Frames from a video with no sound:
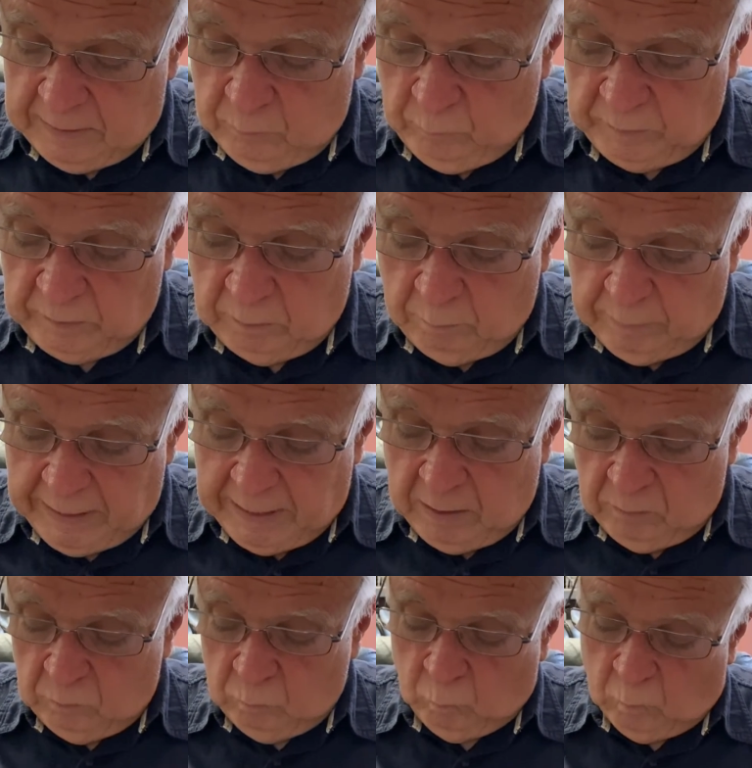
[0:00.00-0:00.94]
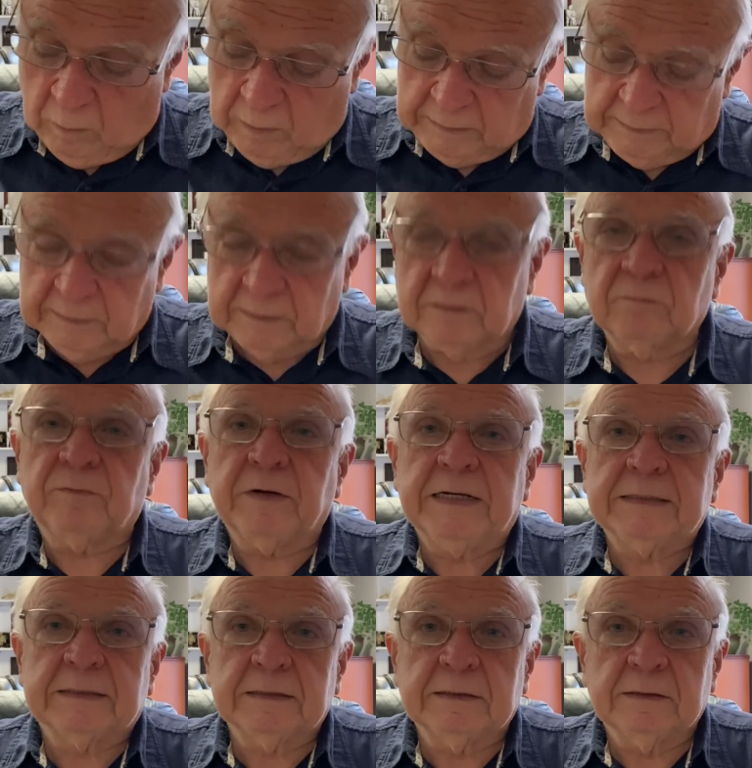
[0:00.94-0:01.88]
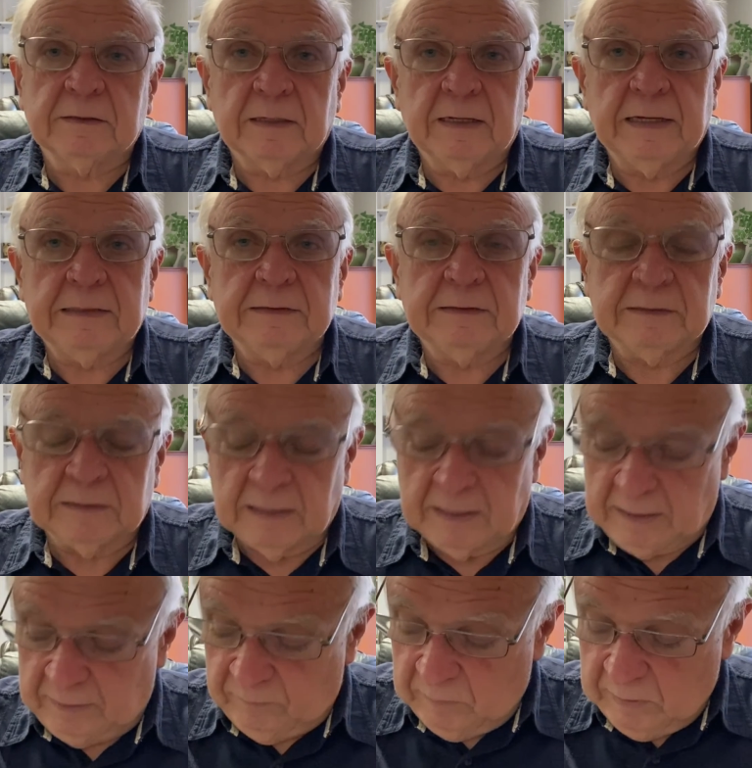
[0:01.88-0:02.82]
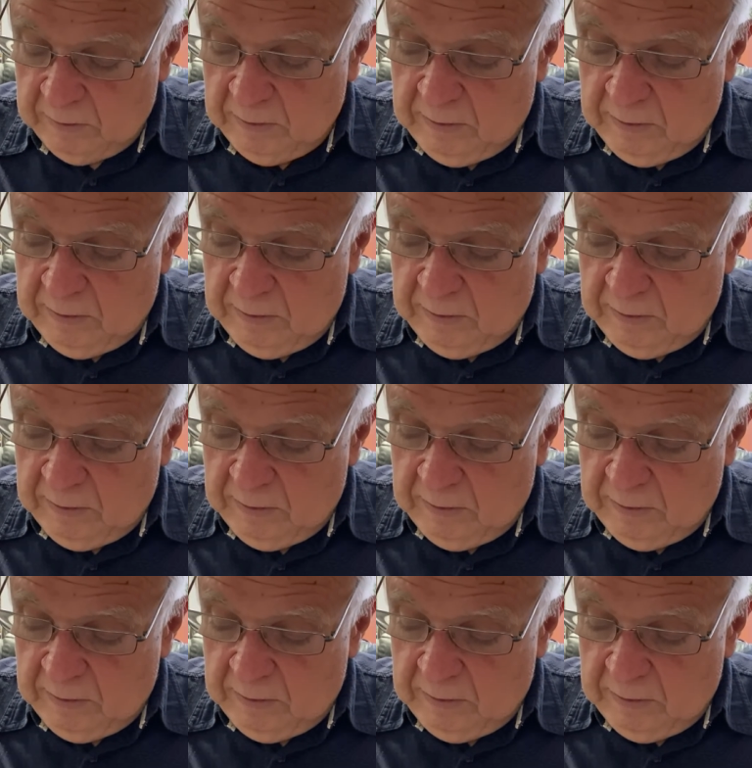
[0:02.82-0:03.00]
and with the mouth one confesses and is saved.